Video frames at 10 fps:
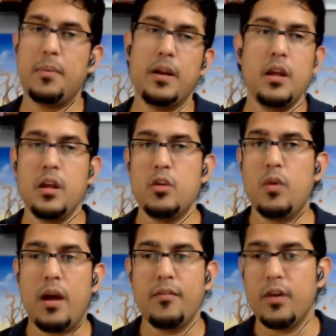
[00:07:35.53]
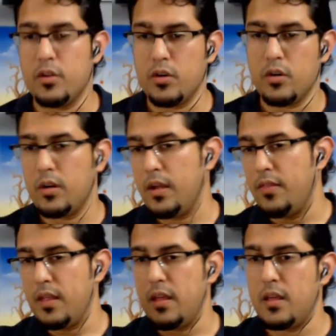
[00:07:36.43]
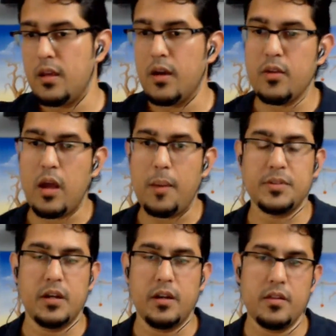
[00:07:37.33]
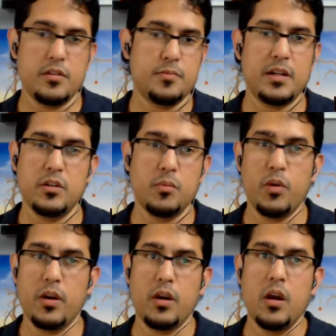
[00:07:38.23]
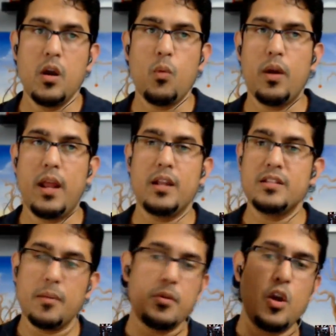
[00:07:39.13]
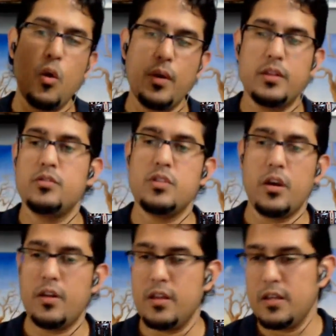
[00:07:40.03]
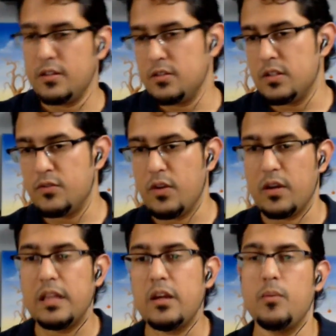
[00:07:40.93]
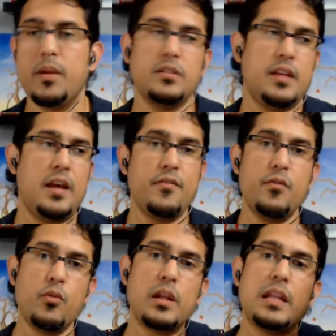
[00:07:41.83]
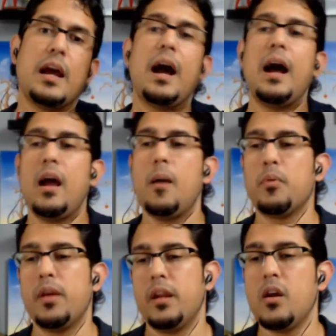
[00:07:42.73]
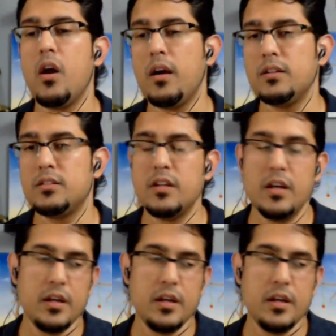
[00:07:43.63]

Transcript: But you have other in the other opposite end of the spectrum where what ends up going to charity is very little because they have really high operating costs.